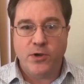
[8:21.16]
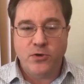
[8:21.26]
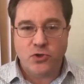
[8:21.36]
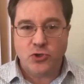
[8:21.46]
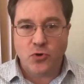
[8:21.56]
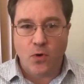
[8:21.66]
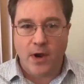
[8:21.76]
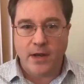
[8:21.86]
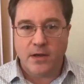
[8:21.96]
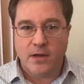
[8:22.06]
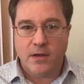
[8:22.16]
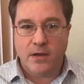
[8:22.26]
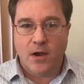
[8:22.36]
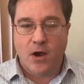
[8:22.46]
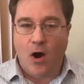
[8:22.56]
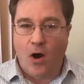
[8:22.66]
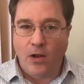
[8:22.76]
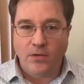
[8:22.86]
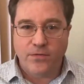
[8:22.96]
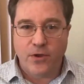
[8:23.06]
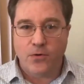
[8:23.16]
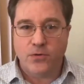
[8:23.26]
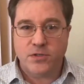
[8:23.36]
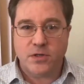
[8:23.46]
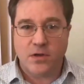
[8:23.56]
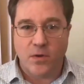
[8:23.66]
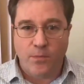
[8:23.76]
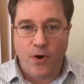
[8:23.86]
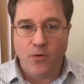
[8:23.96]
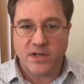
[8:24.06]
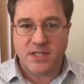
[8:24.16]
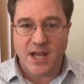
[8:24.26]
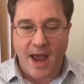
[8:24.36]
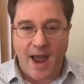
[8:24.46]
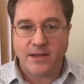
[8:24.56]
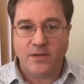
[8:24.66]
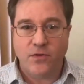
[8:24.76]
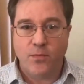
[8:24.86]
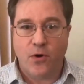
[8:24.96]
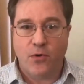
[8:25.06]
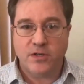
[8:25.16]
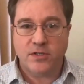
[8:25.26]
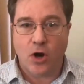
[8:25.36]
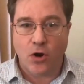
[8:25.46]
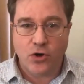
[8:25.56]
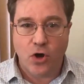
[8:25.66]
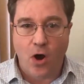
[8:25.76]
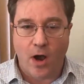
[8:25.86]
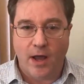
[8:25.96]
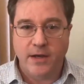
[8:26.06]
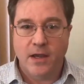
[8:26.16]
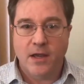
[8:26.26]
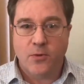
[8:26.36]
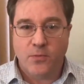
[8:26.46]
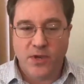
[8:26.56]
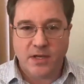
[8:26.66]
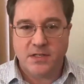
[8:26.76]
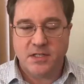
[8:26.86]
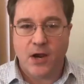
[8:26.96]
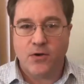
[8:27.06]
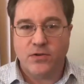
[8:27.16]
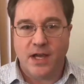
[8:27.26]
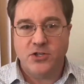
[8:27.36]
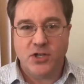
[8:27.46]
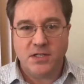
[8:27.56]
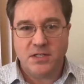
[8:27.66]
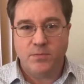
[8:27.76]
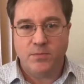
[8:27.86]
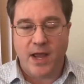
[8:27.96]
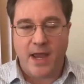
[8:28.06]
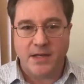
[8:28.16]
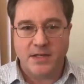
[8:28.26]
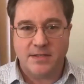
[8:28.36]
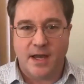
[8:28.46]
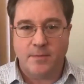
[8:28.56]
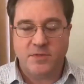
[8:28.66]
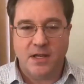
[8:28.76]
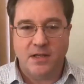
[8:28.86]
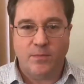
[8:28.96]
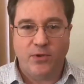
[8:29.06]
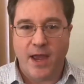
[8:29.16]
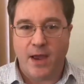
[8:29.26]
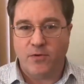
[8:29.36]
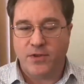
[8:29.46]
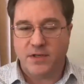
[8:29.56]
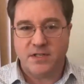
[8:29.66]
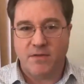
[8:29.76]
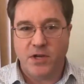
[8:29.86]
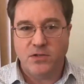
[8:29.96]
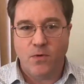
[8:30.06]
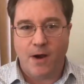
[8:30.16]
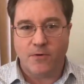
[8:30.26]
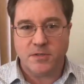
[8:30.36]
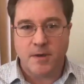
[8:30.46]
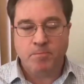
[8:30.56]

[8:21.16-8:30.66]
you store it, all of those components, the active components, are gone because they are digested by enzymes in the plant within 72 hours.